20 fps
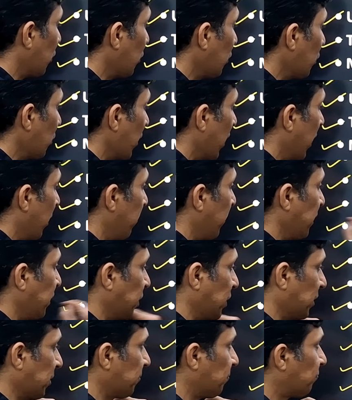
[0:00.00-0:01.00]
do
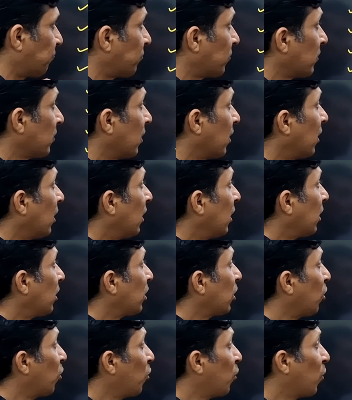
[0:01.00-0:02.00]
ABG.
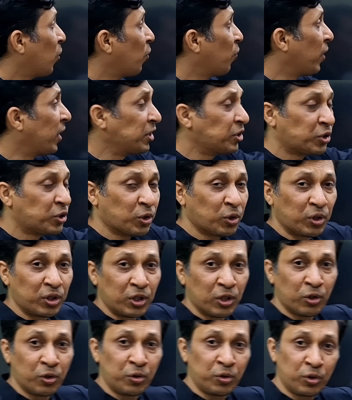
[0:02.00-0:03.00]
Now, when should
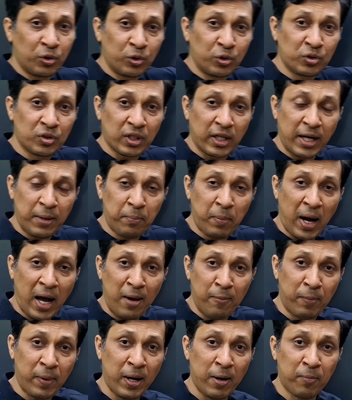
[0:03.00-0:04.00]
you use a
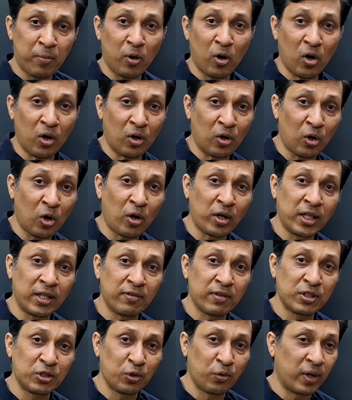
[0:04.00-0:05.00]
BiPAP or
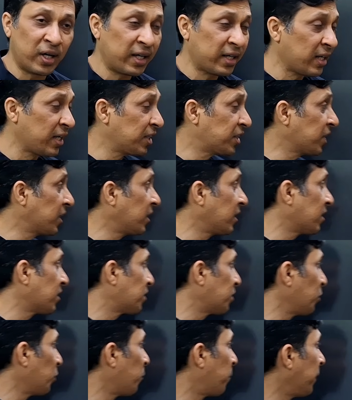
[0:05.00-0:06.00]
non-invasive ventilation in a
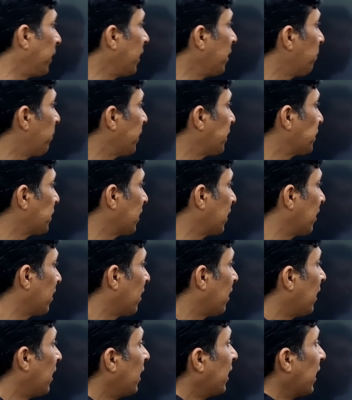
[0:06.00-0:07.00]
COPD patient?
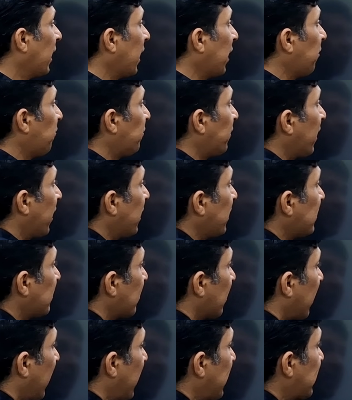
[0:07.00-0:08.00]
If there is
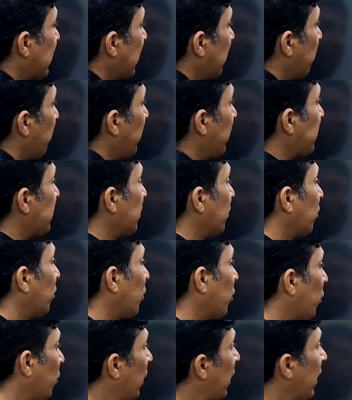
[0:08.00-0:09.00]
rising
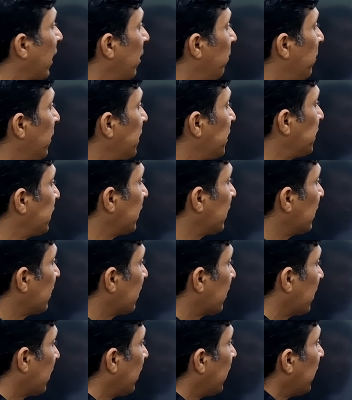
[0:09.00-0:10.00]
pCO2 in the
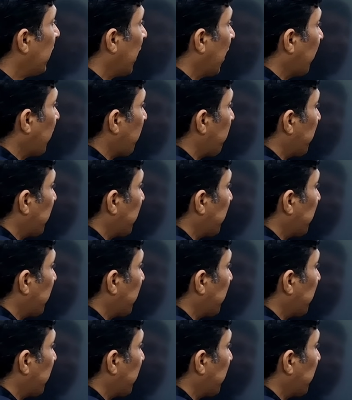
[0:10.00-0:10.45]
ABG, if the